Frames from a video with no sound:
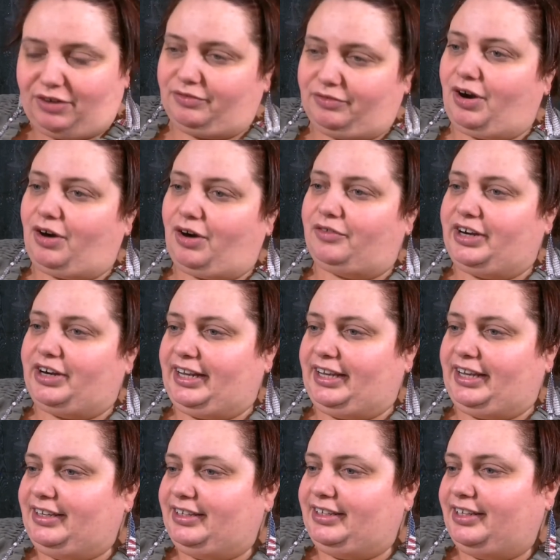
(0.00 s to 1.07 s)
al
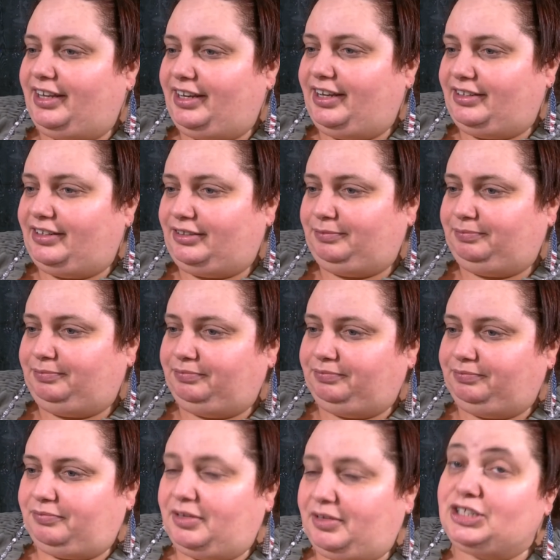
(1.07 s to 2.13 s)
already, and um,
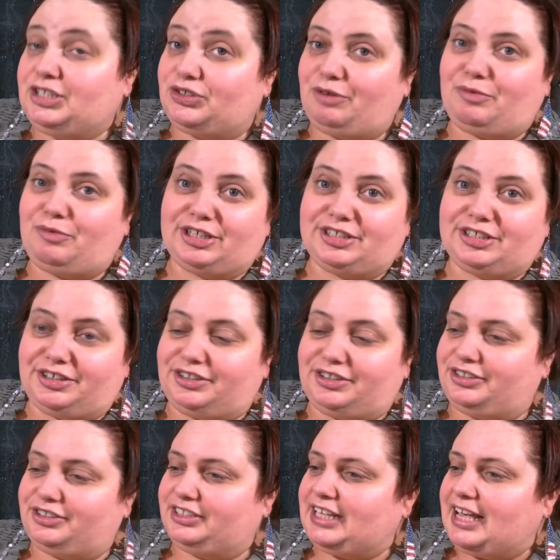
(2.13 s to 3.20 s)
enjoy watching
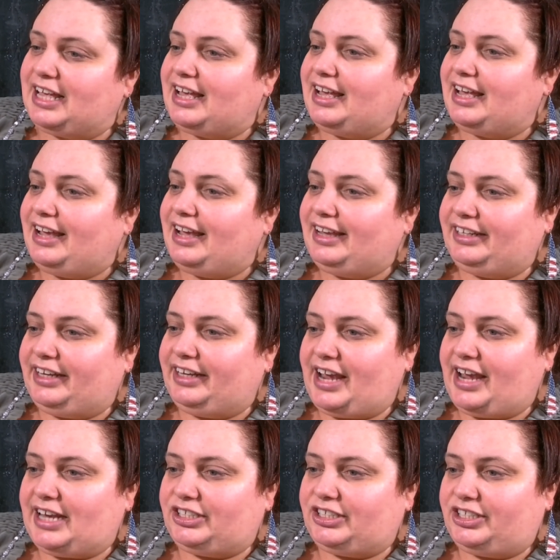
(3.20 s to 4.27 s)
hers. And then you
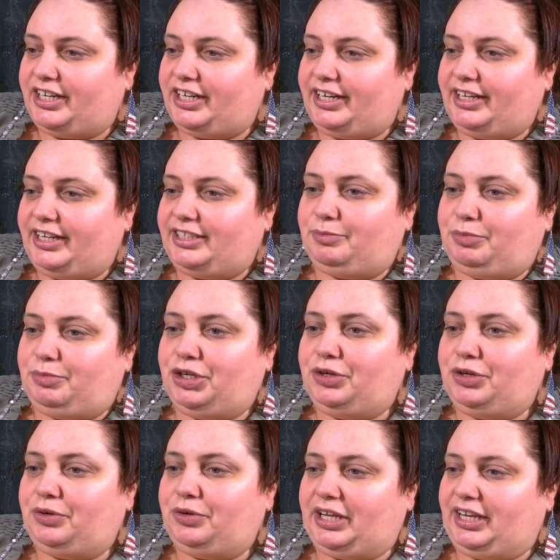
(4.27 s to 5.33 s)
got Jennies
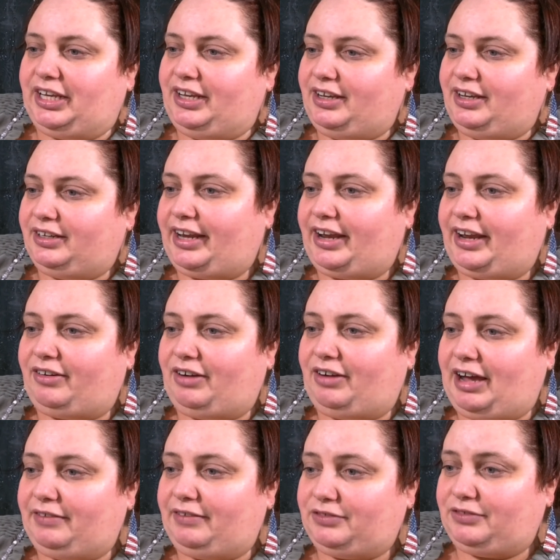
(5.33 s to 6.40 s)
Beauty. Now,
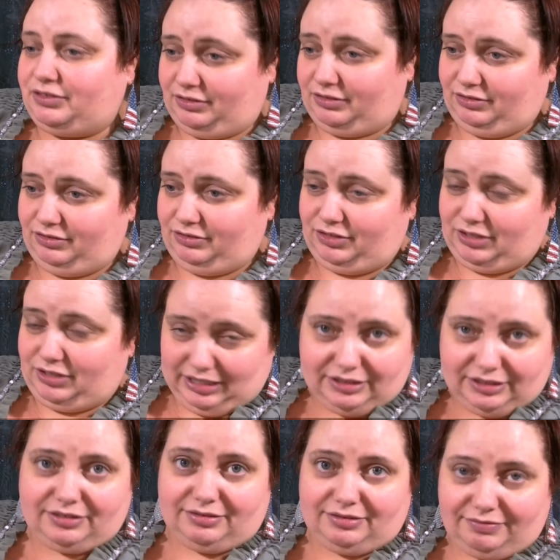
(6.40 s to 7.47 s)
I've
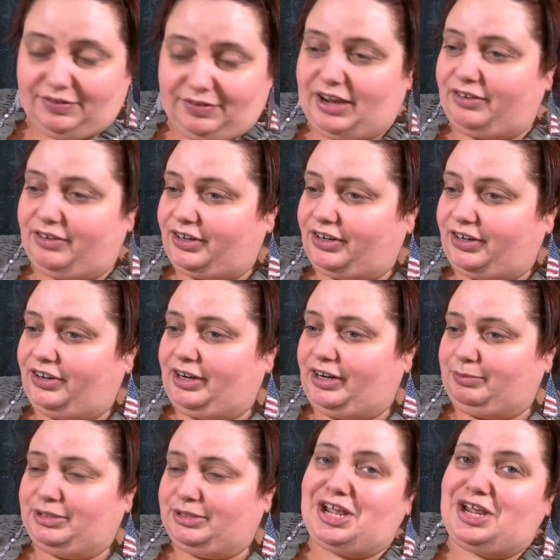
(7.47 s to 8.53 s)
just found her, and
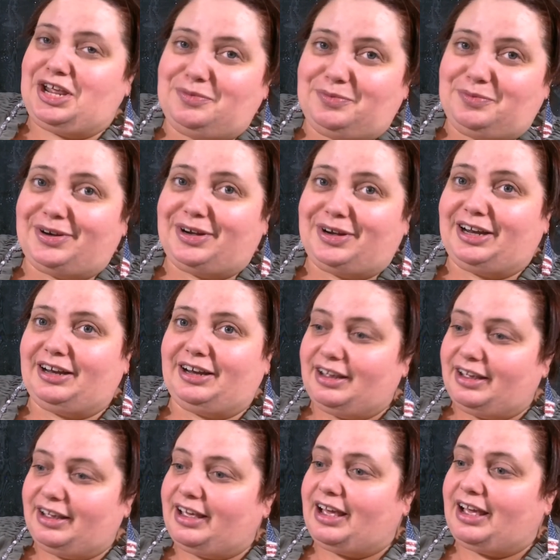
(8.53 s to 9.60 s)
I'm gonna tell you what,
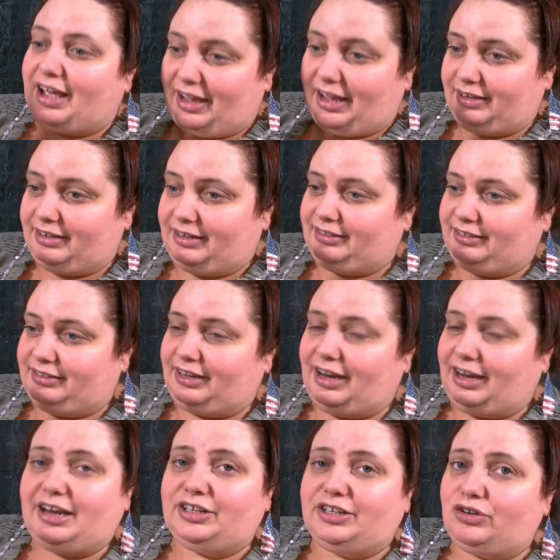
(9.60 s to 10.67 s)
I
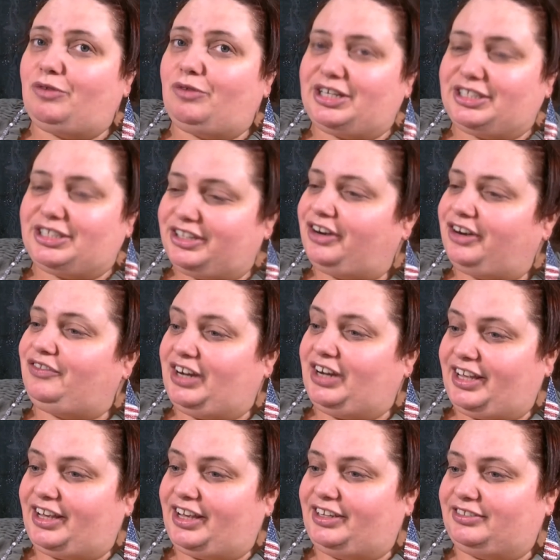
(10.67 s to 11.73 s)
I enjoy watching her
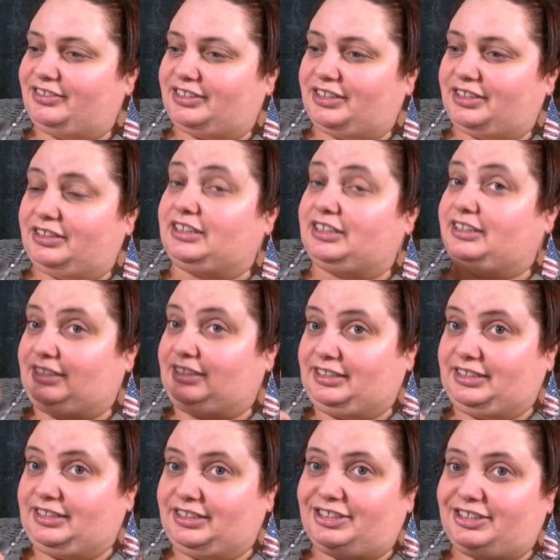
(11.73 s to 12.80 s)
videos. And
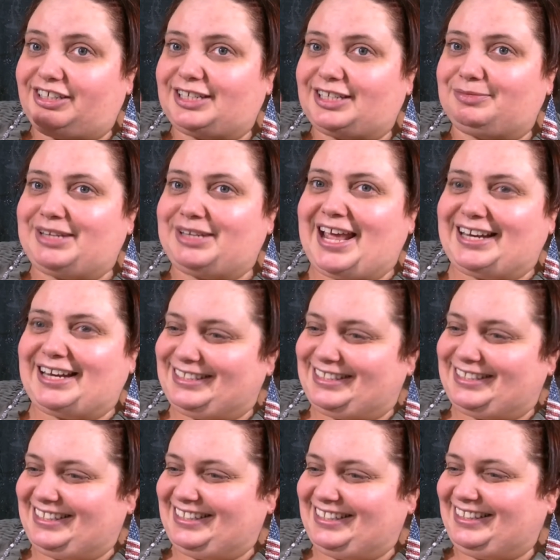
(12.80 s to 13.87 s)
she got some
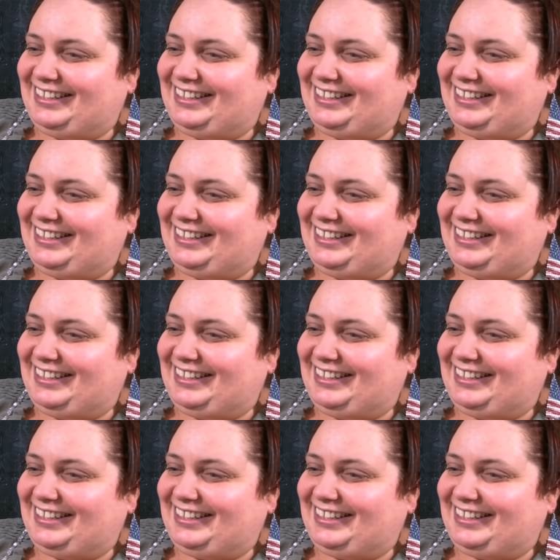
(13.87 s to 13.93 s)
talents.